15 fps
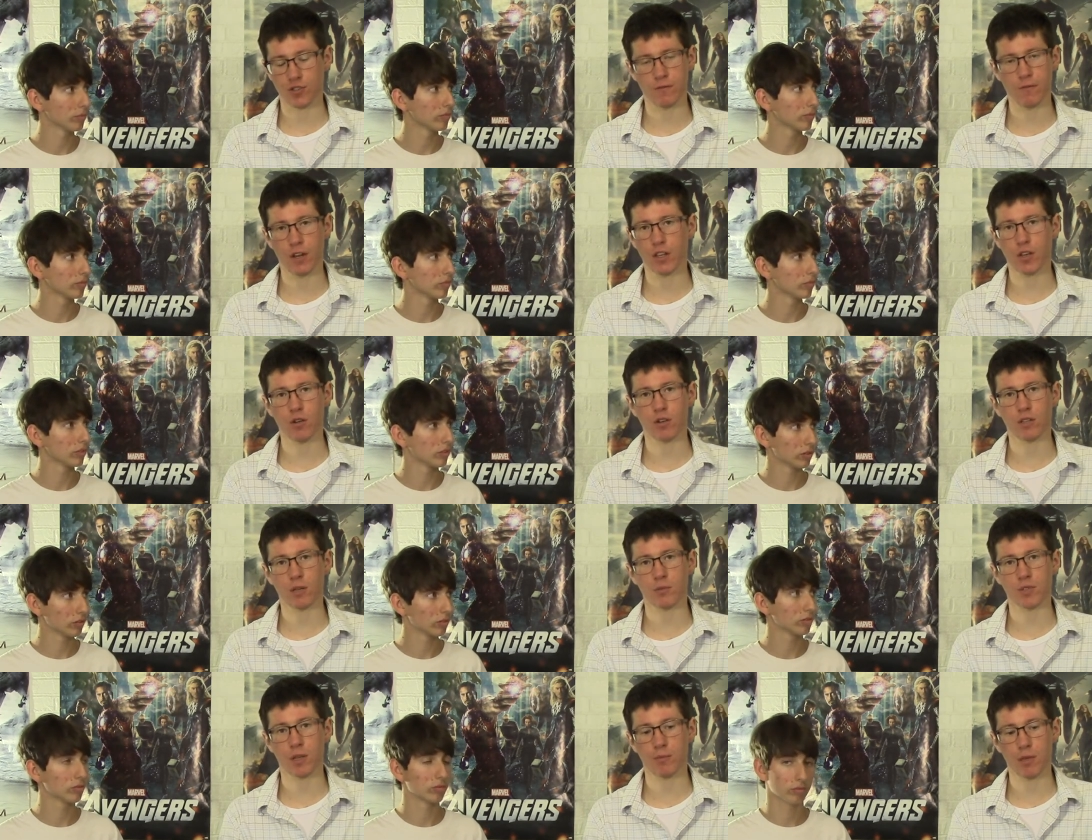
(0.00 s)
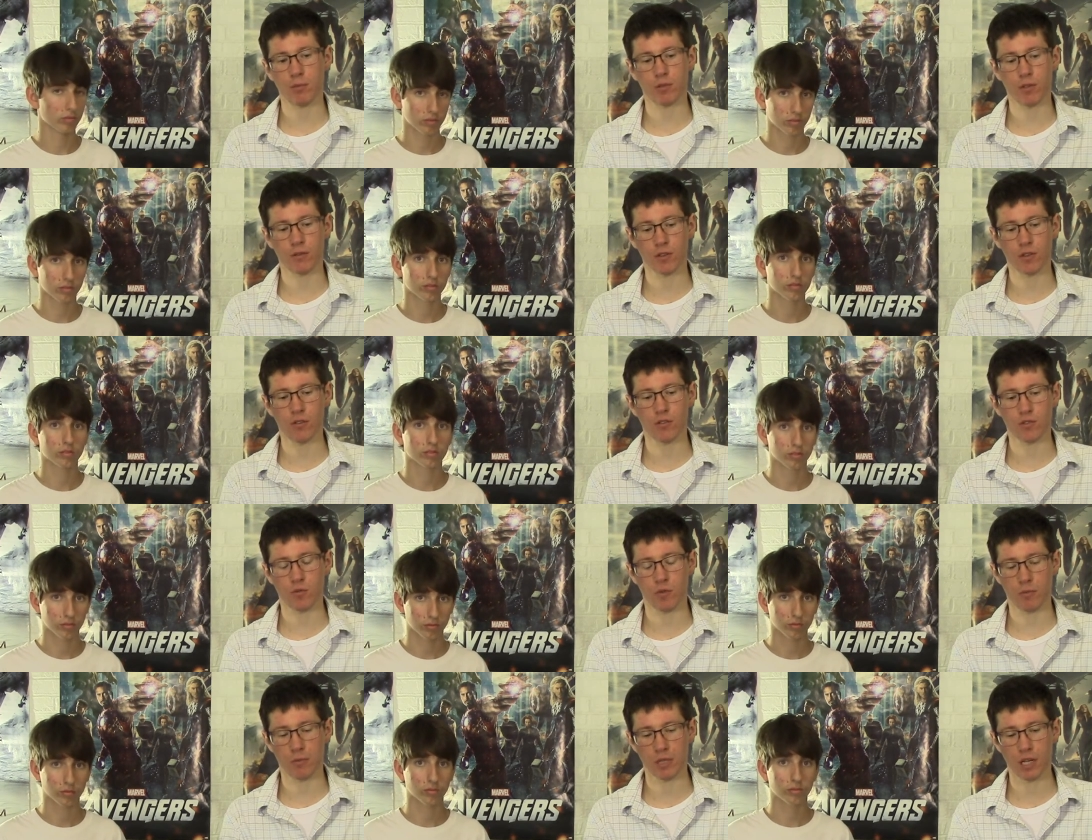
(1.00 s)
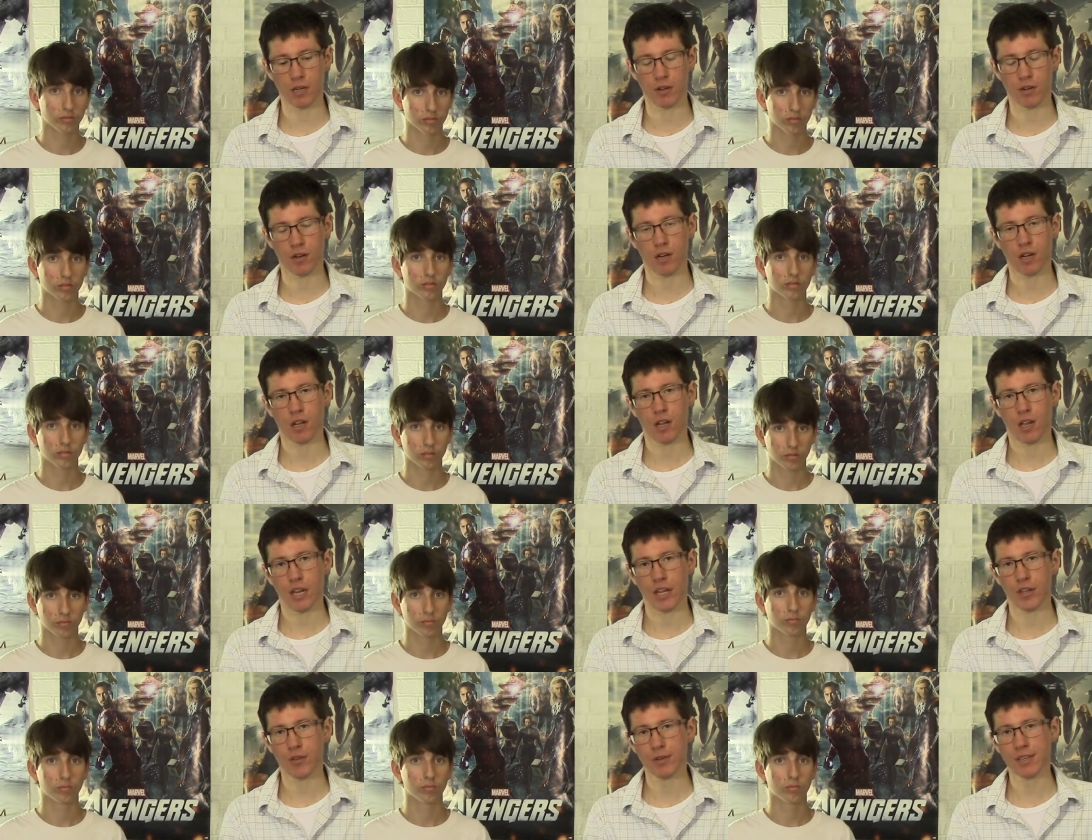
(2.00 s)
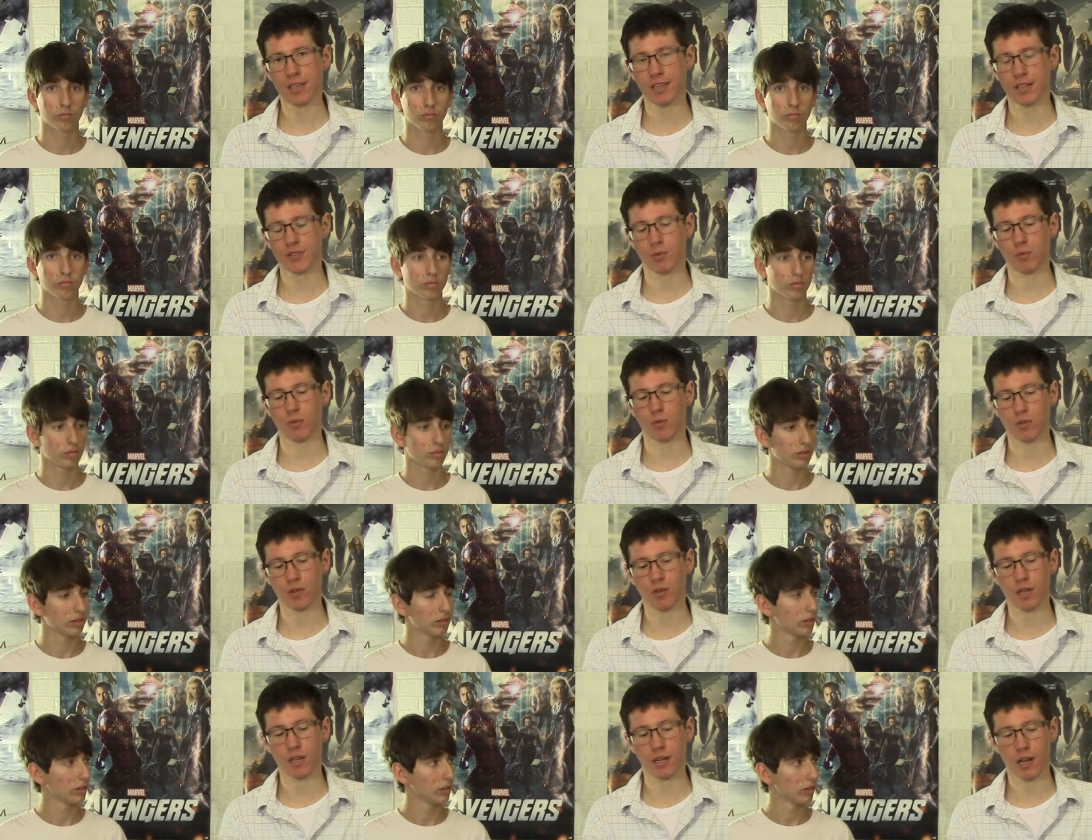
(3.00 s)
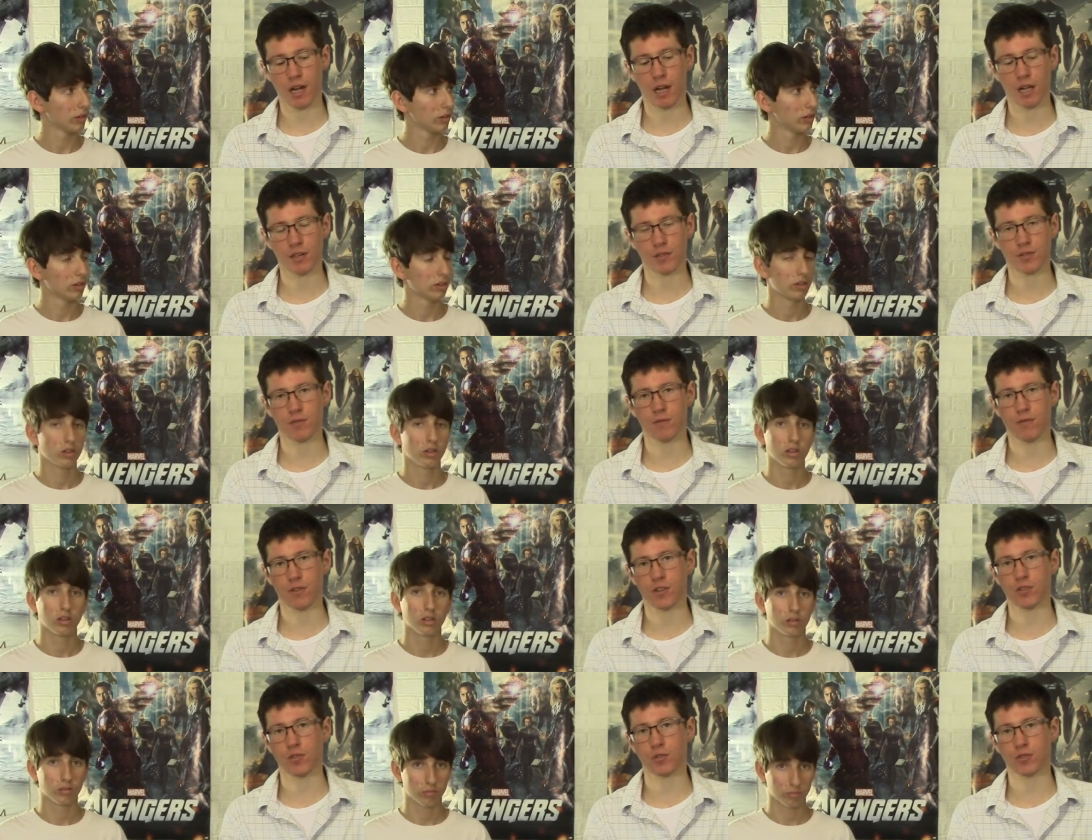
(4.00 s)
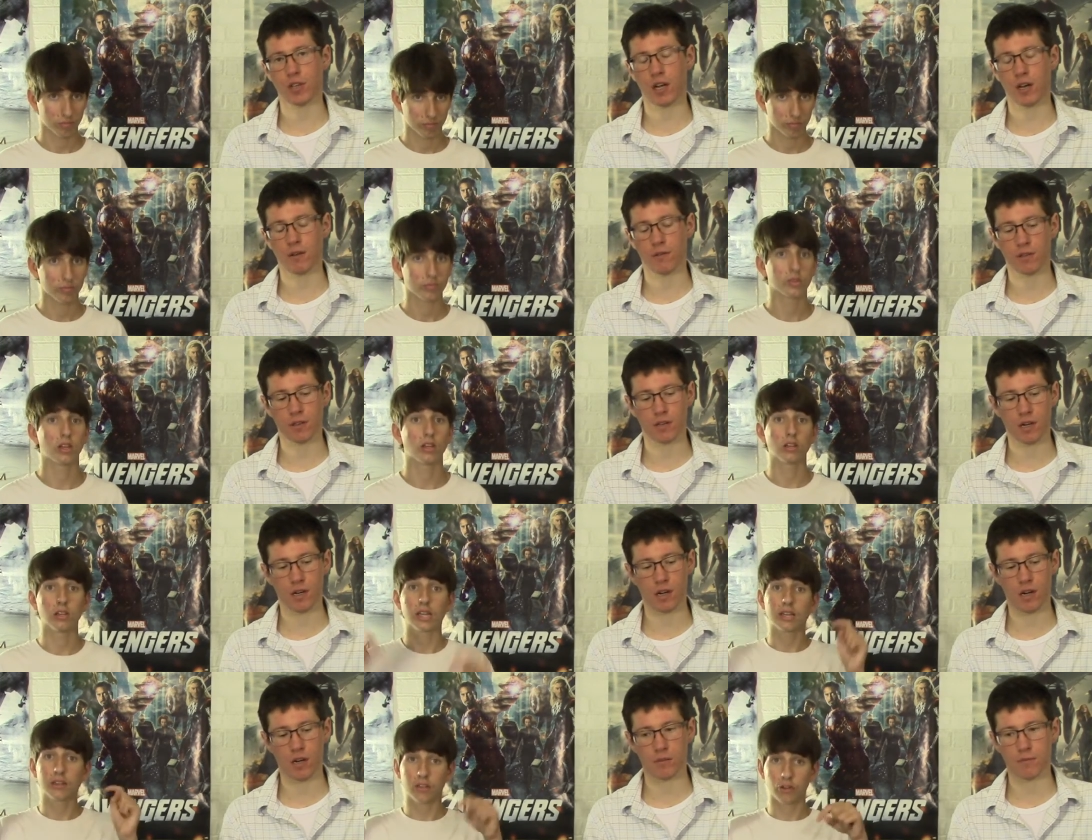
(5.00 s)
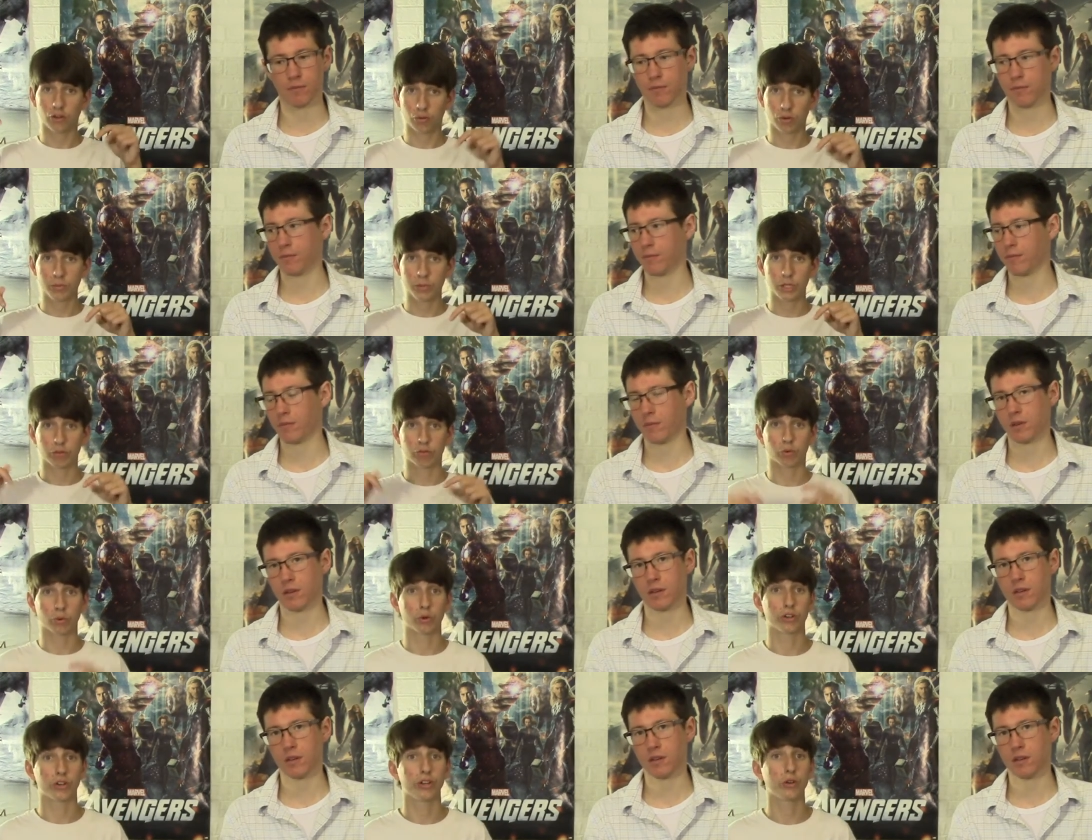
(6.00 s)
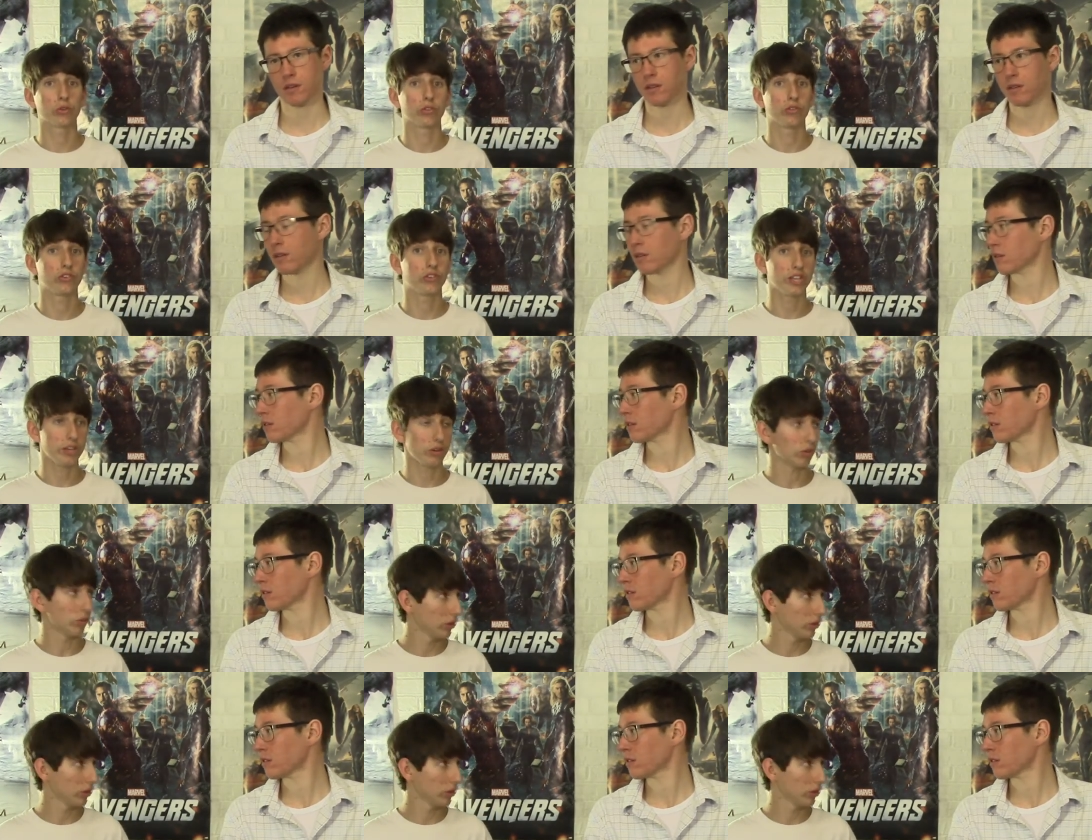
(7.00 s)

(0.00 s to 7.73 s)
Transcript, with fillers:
Speaker 1: video clips that people have used with Blender, you can get some really nice visuals out of it. Link um, in the um,
Speaker 2: description for Tears of Steel.